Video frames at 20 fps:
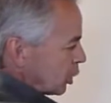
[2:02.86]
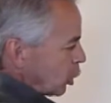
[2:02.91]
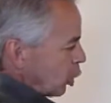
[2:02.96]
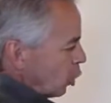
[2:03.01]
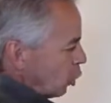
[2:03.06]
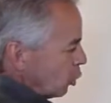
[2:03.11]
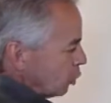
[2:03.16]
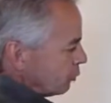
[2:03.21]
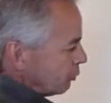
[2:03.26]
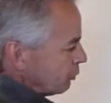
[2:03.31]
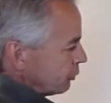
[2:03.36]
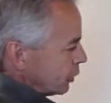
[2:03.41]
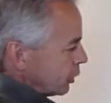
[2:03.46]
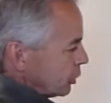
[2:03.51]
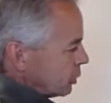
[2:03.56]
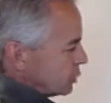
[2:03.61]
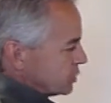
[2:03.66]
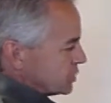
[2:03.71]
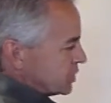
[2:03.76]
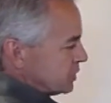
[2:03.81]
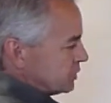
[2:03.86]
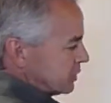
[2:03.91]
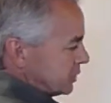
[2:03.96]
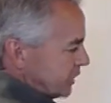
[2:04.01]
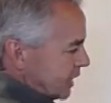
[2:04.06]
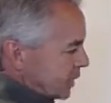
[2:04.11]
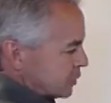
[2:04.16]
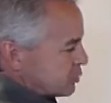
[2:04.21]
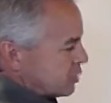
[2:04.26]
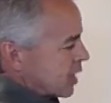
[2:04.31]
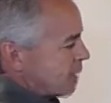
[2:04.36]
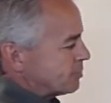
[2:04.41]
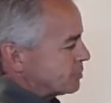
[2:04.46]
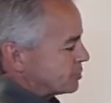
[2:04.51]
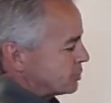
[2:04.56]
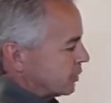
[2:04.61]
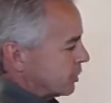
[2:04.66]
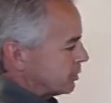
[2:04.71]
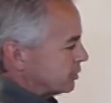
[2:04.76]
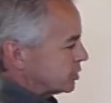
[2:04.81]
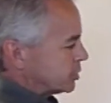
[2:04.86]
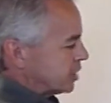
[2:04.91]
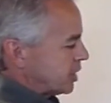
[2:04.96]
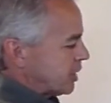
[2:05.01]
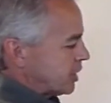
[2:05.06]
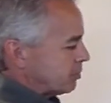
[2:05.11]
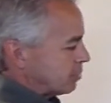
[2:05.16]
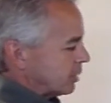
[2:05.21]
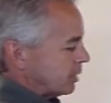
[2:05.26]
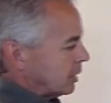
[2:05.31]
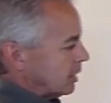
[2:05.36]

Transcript: cold flows into that trapezoidal shape.